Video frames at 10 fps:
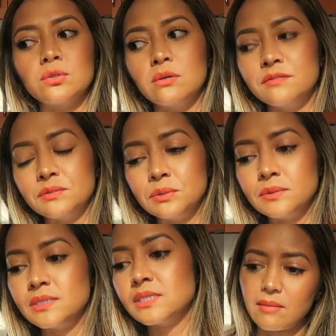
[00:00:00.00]
Whole
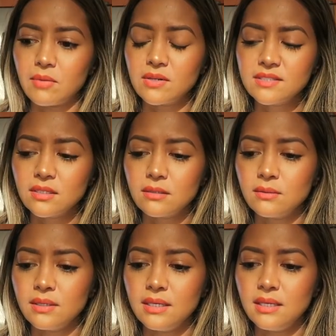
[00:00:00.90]
Foods. I'm
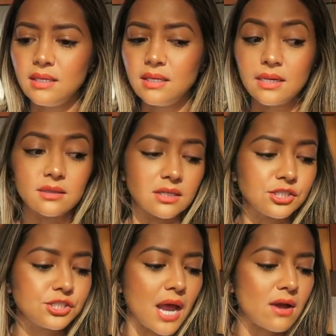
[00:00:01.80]
also eating
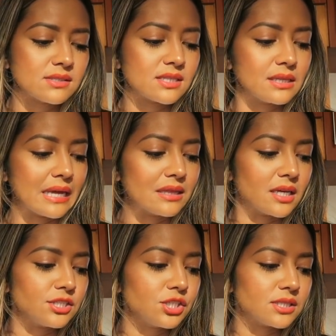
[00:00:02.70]
lunch now. It's a late
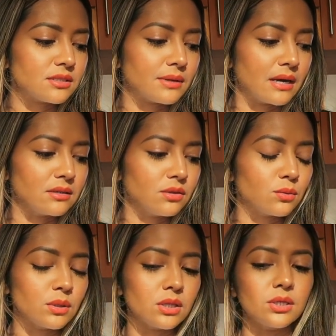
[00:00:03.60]
lunch. It's around
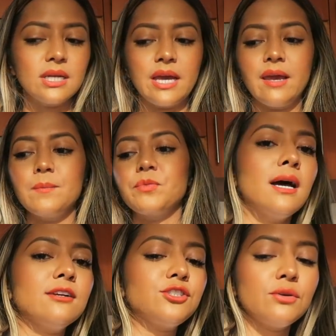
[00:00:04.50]
3:38.
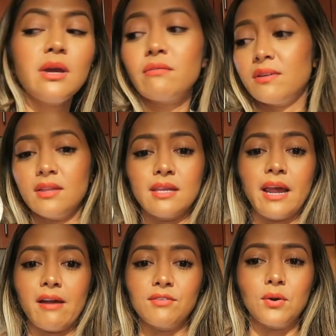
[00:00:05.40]
I'll show you everything that I
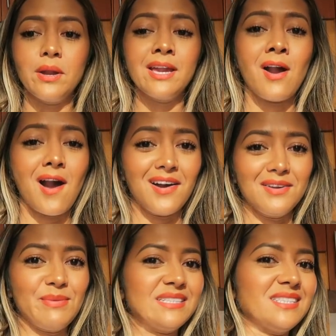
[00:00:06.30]
have going
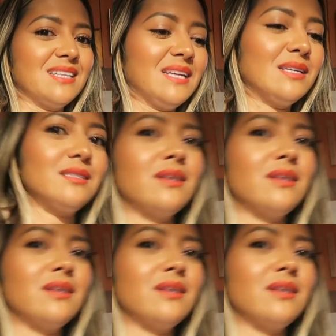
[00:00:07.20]
on basically.